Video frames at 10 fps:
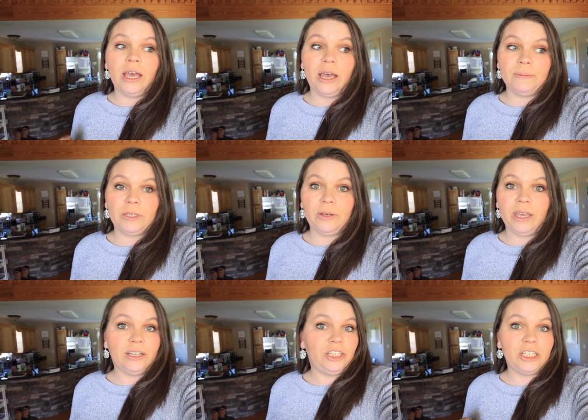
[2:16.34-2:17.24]
um so
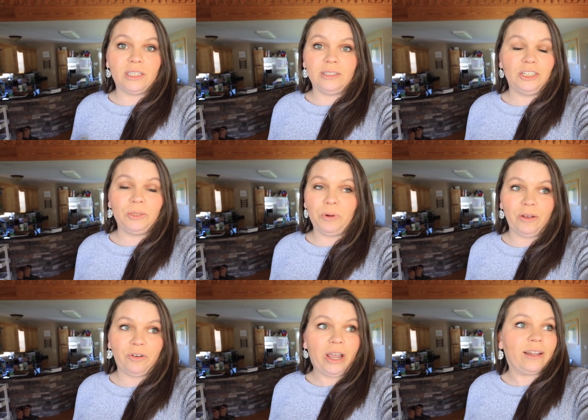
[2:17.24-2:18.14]
yeah just just
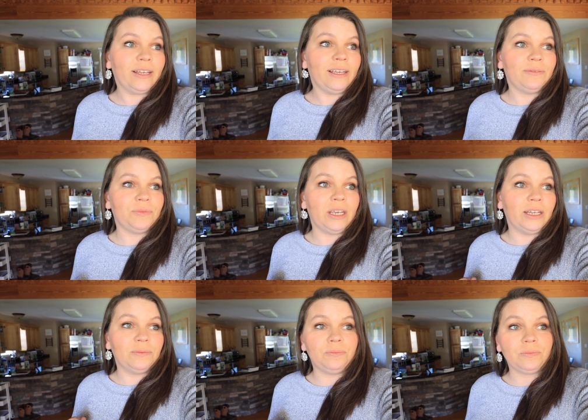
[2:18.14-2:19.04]
pray for Allie
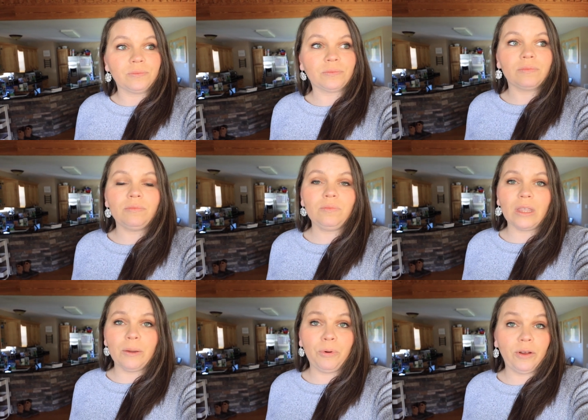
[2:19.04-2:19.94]
and
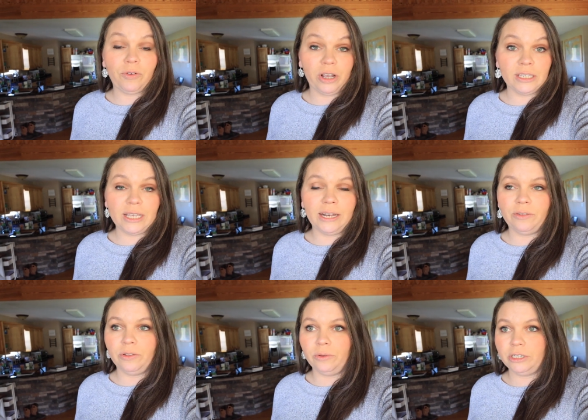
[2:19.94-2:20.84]
pray for us i
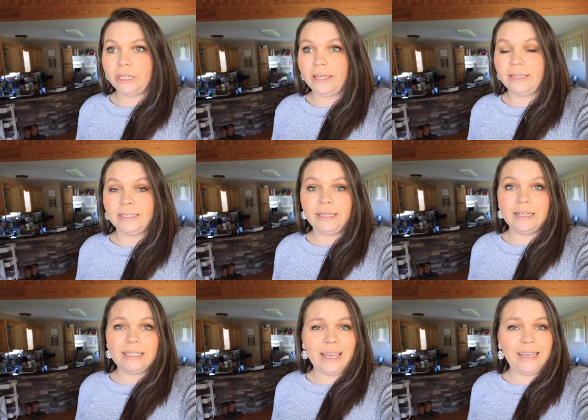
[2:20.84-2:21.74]
know the lord's got this in
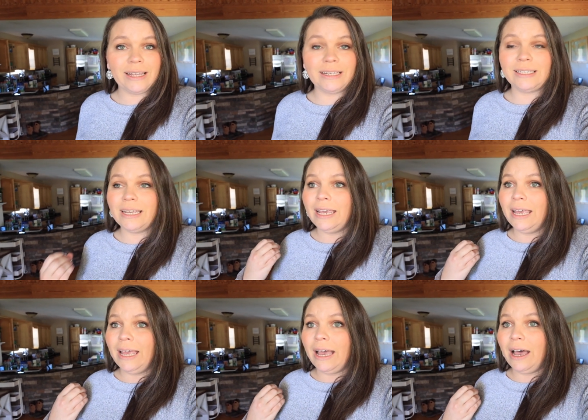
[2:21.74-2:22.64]
his hands
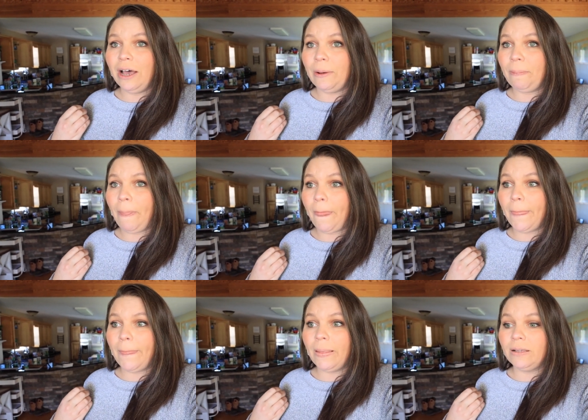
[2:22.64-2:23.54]
um
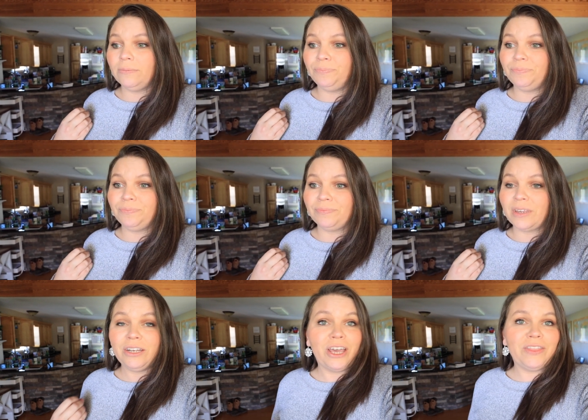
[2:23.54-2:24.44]

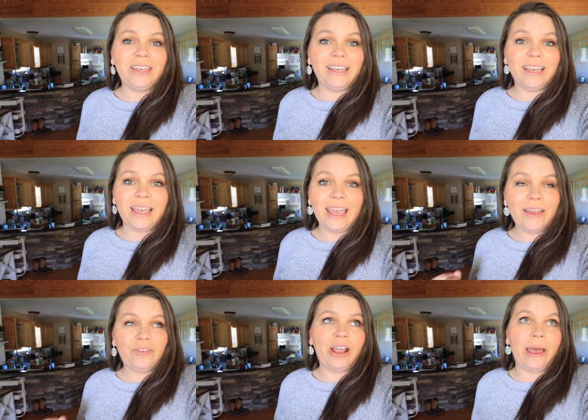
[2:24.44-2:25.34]
nothing
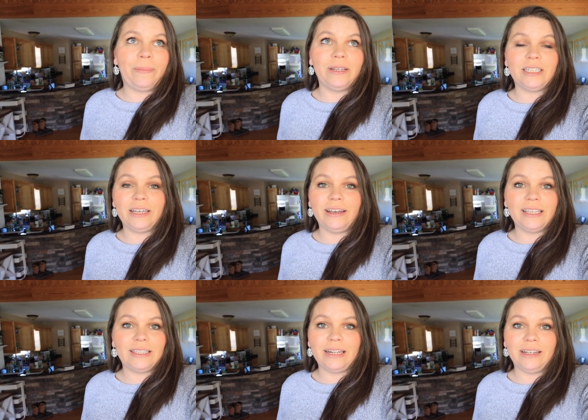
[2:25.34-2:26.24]
ever happens to
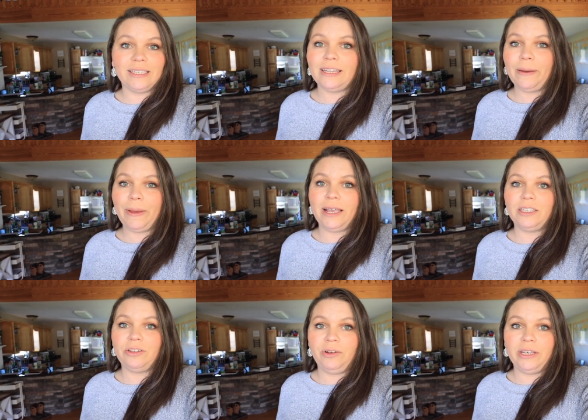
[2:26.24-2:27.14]
us that does not
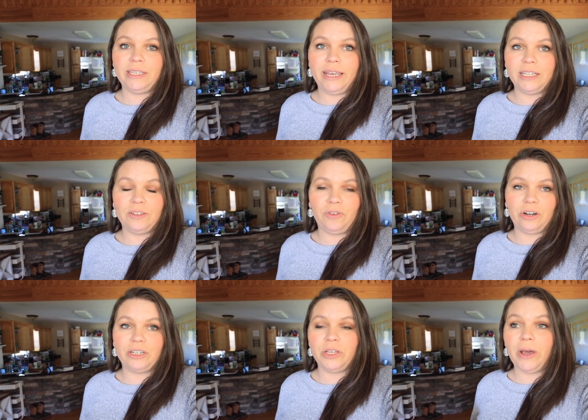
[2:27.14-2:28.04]
pass through his hands
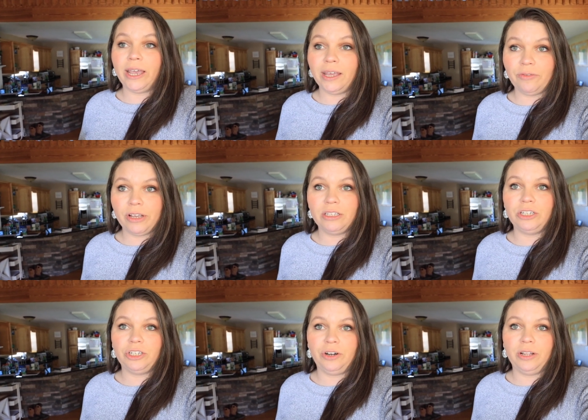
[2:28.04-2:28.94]
first so i can rest
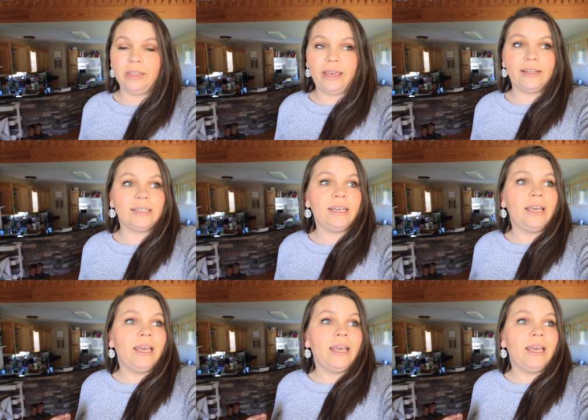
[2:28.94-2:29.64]
assured in that